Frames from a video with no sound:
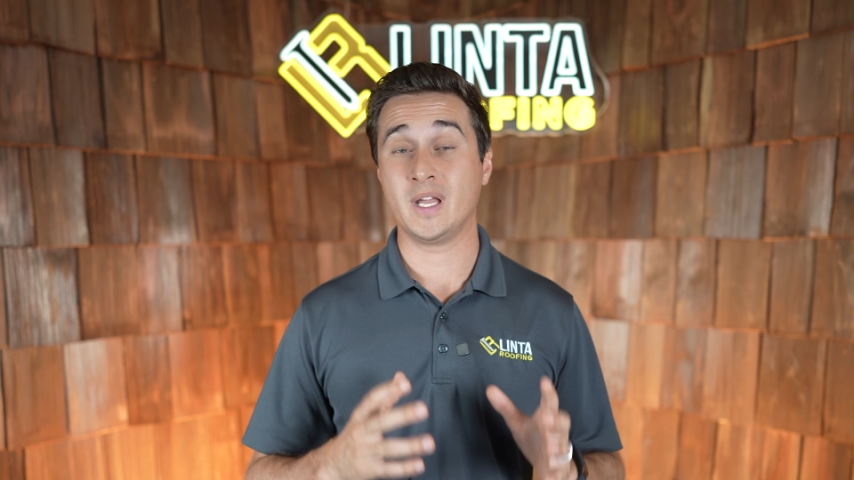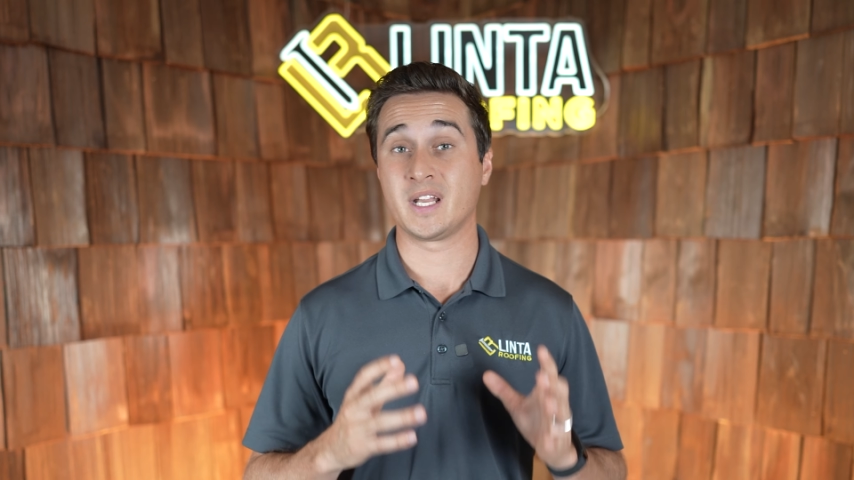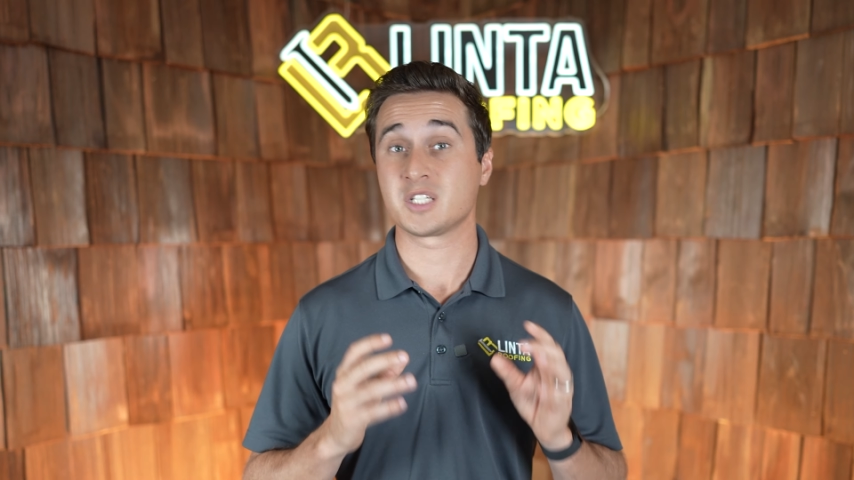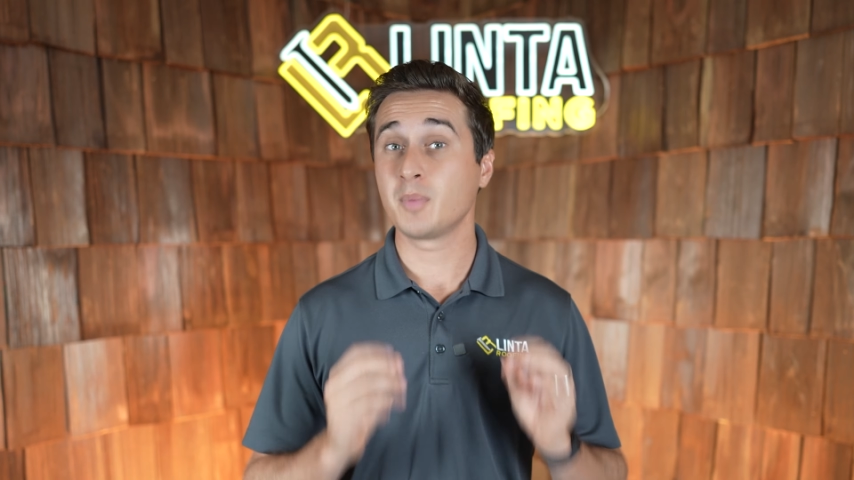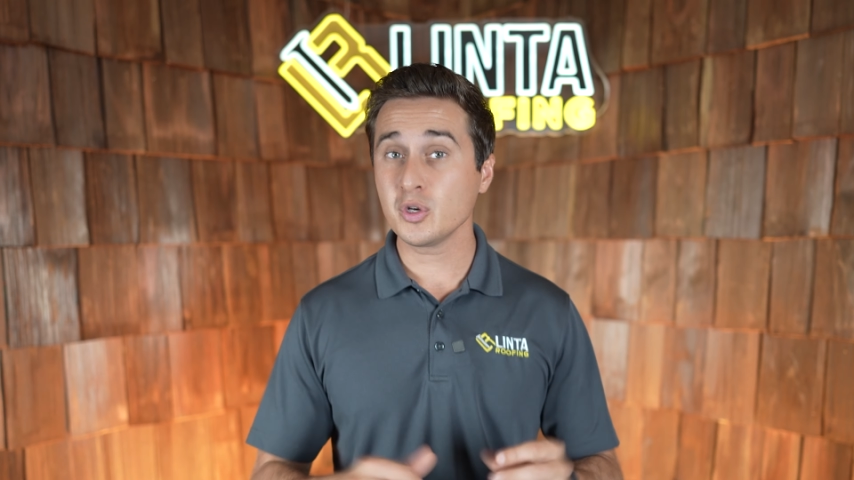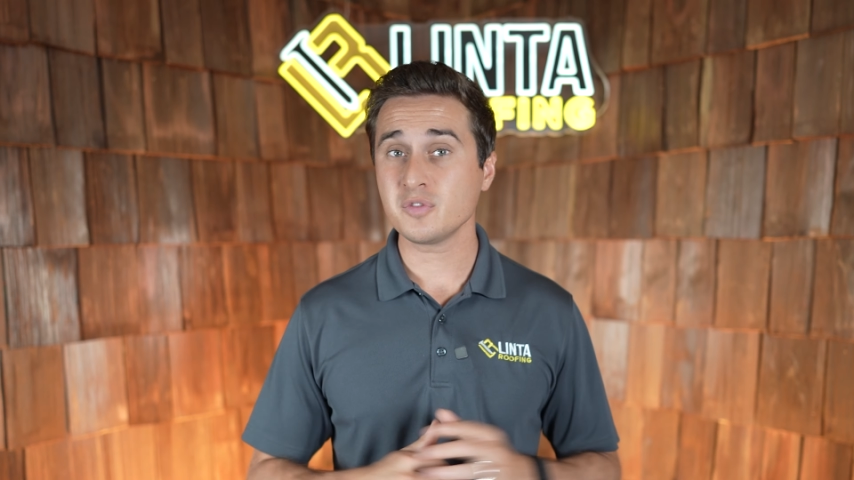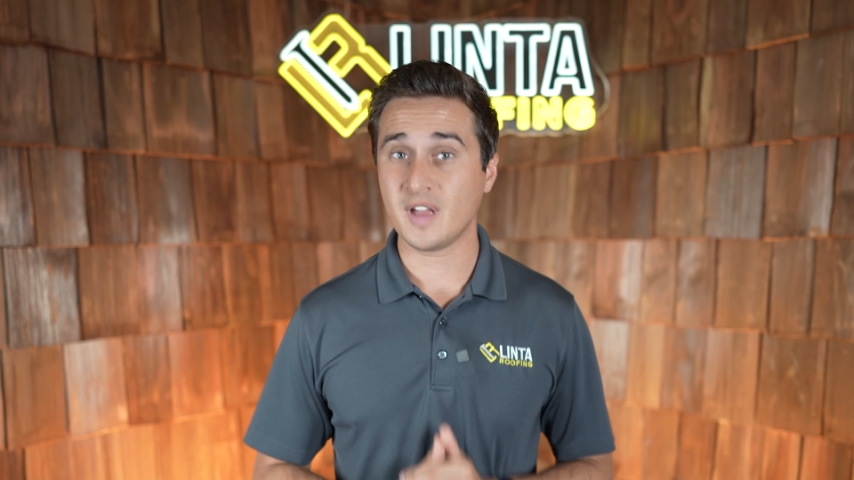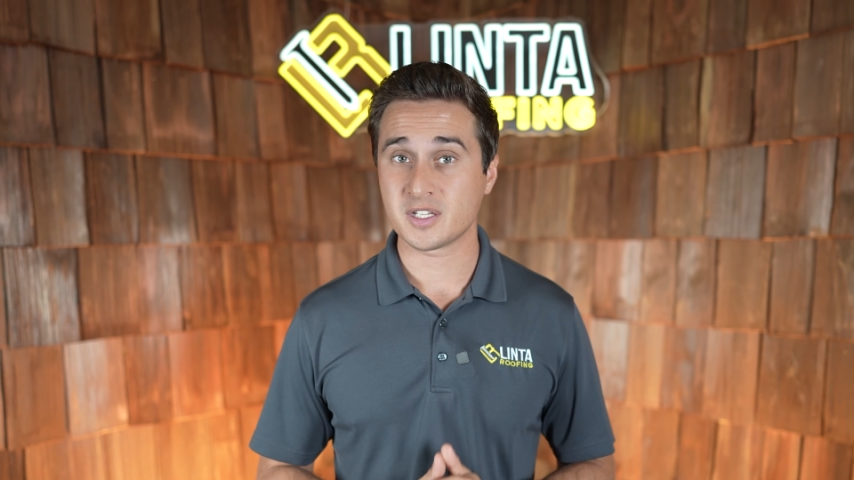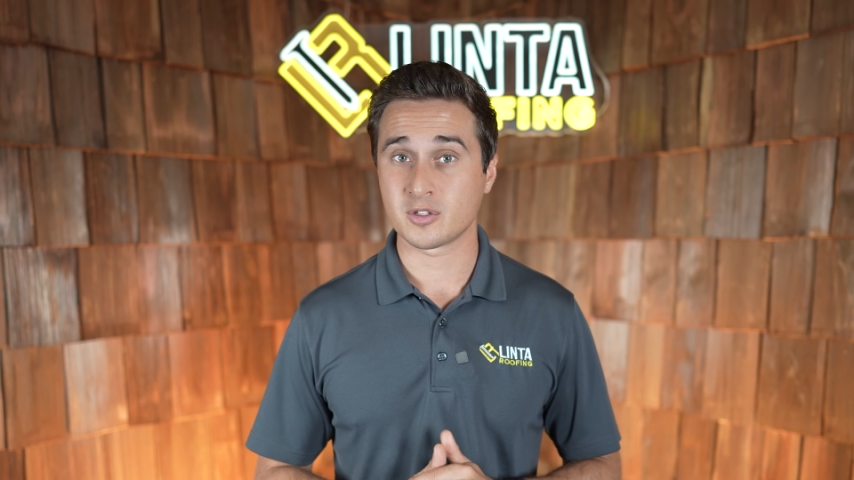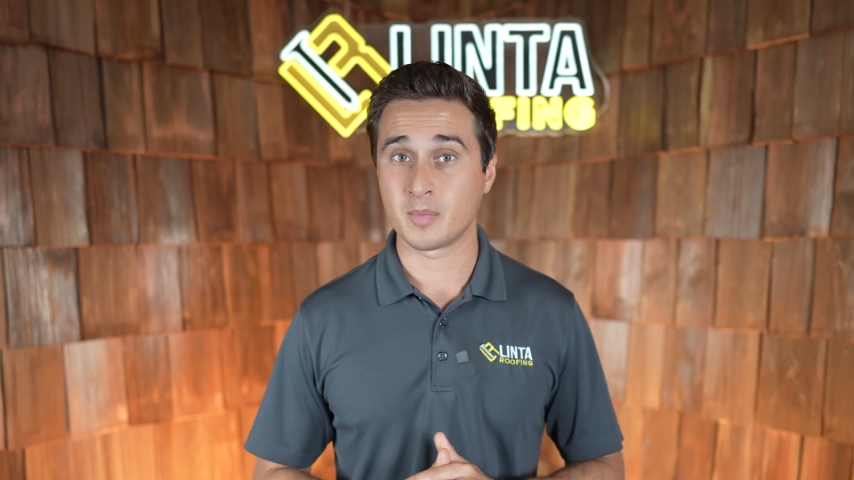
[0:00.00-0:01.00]
an exposed
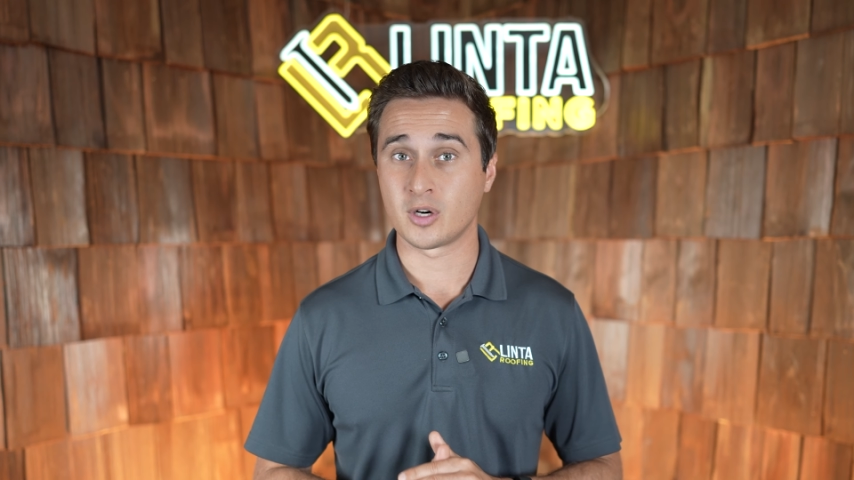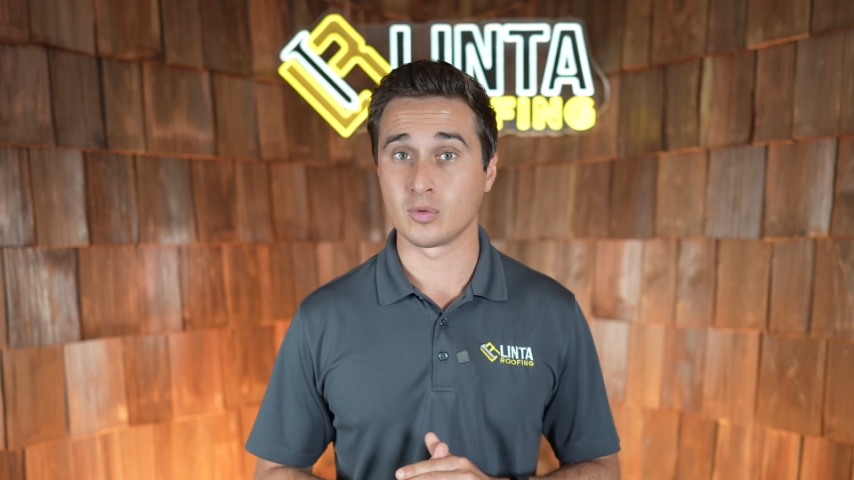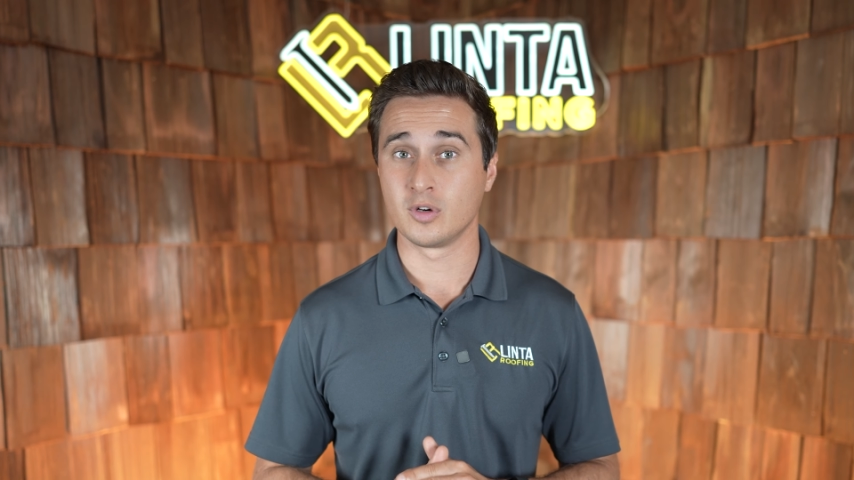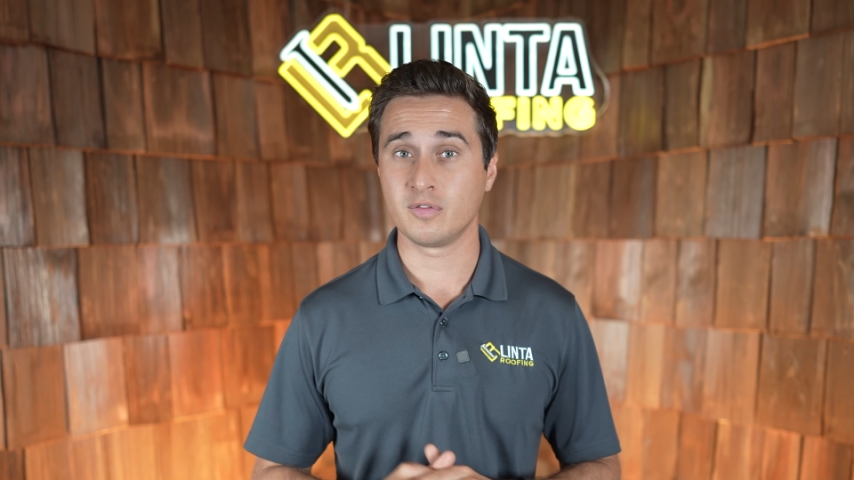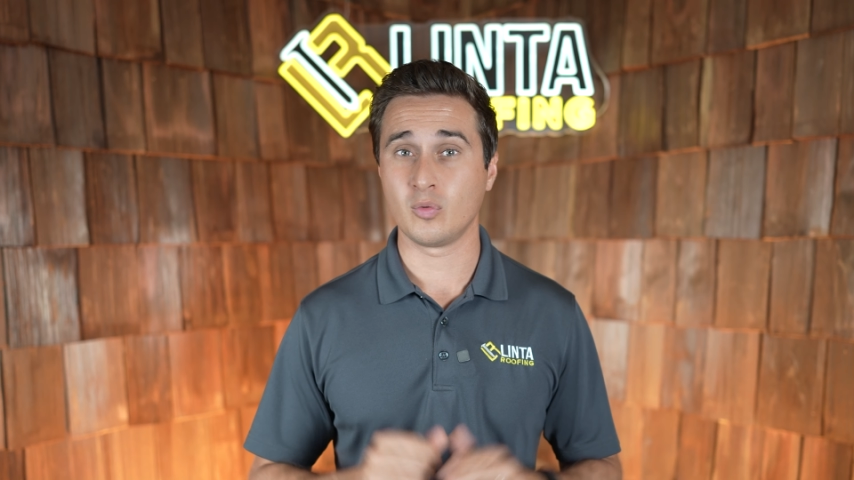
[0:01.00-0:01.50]
fastener metal roof,